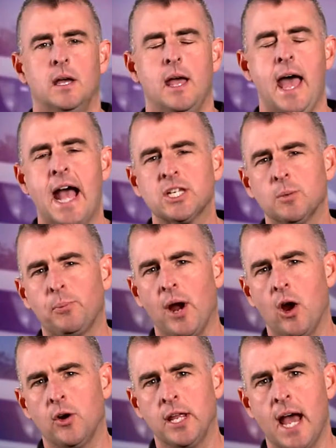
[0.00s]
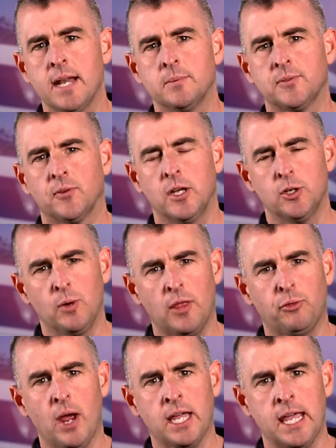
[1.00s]
Action priority items for
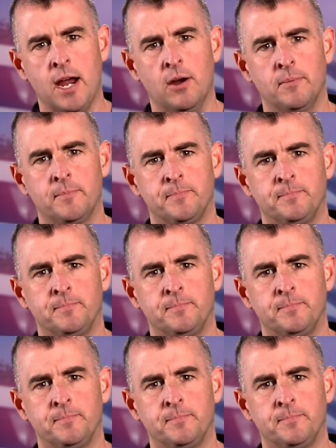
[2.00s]
indirect threat care: